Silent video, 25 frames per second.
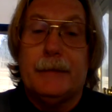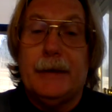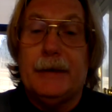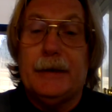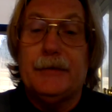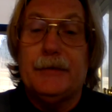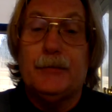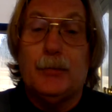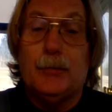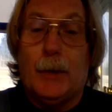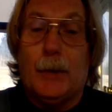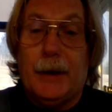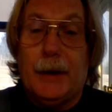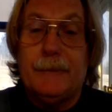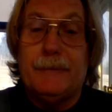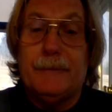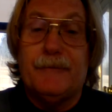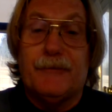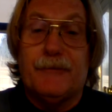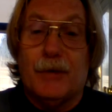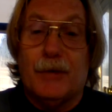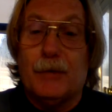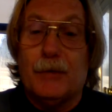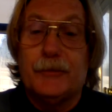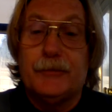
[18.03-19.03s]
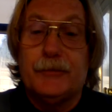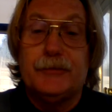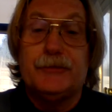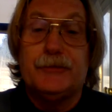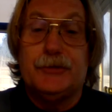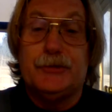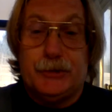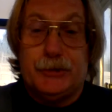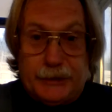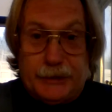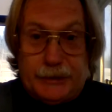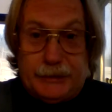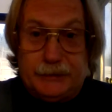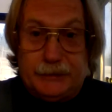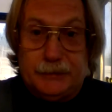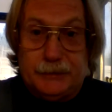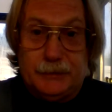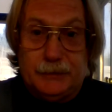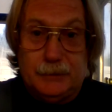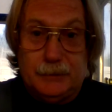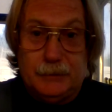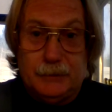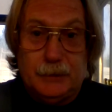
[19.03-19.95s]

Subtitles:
That is why folks cheat.